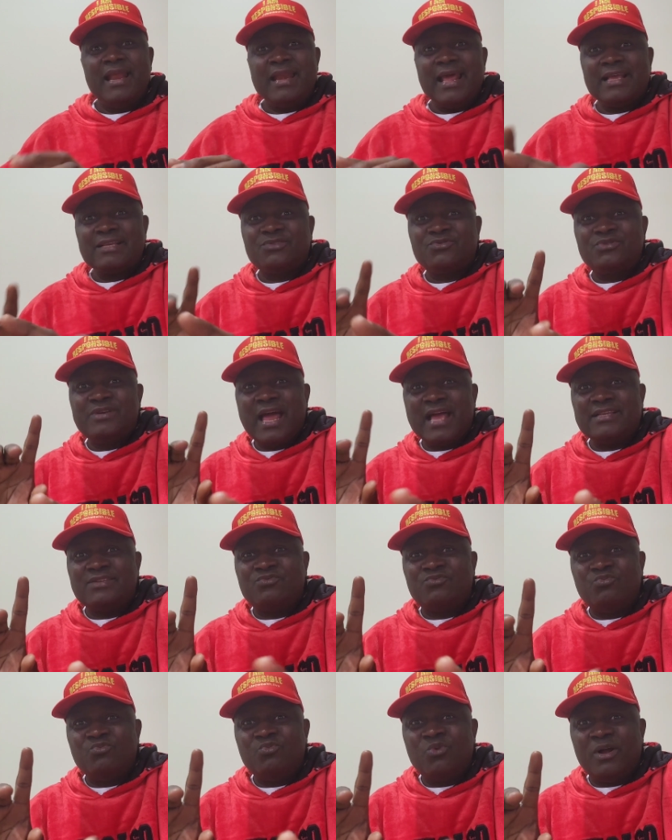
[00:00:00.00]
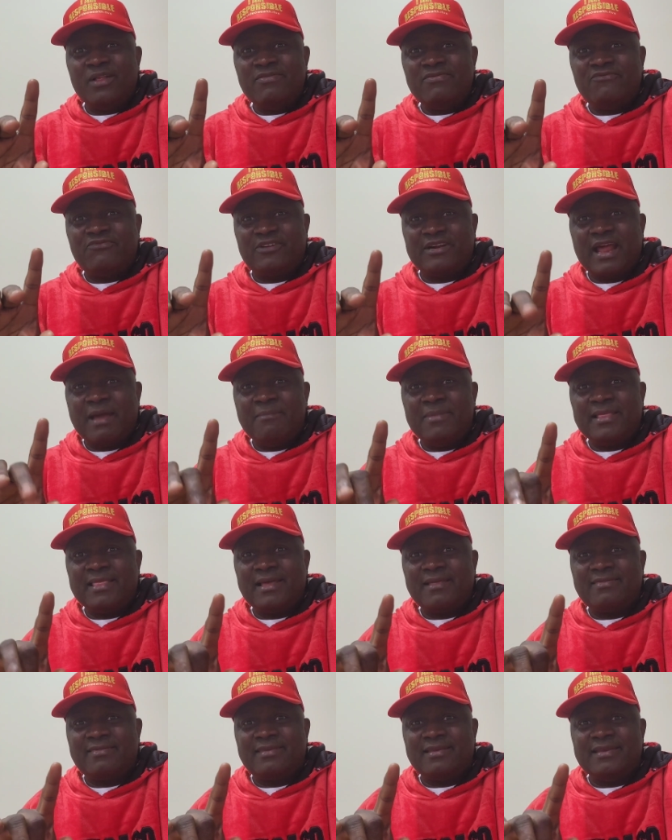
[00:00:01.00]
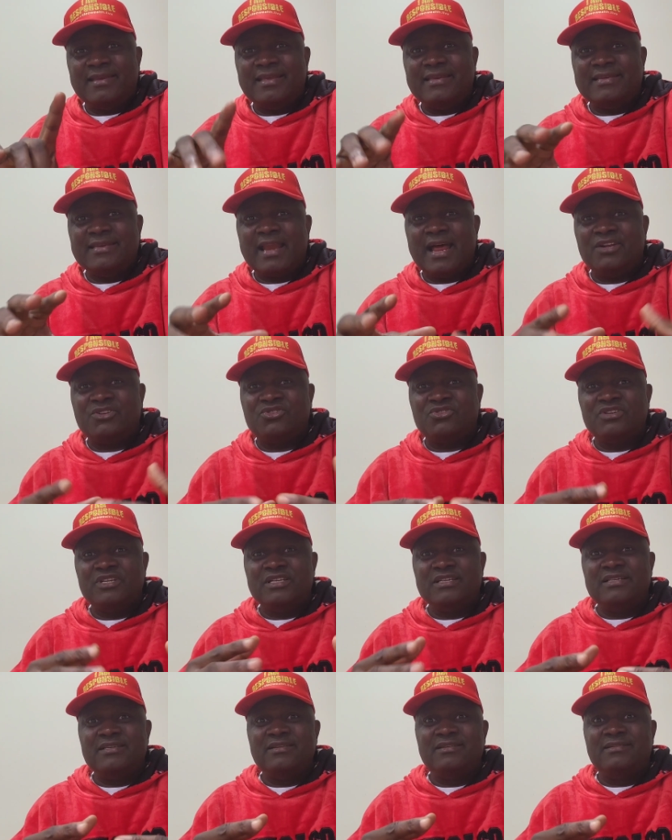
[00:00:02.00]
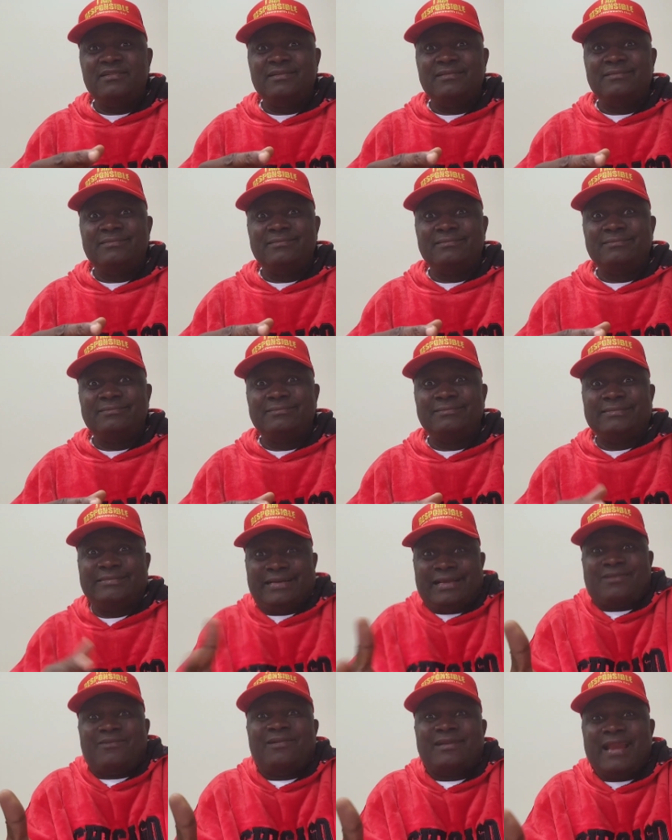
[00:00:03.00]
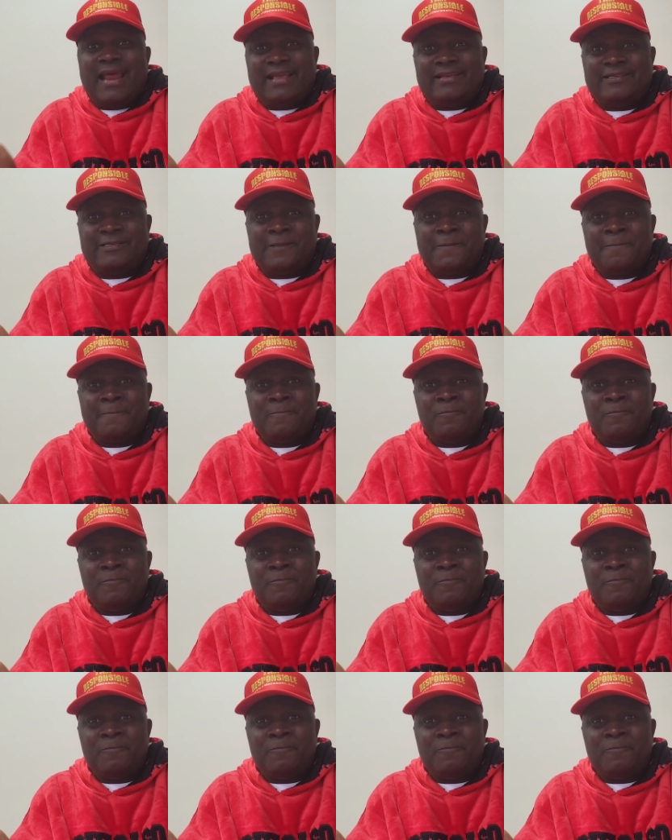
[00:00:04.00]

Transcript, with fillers: That's, that's one fundamental thing they didn't actually recognize.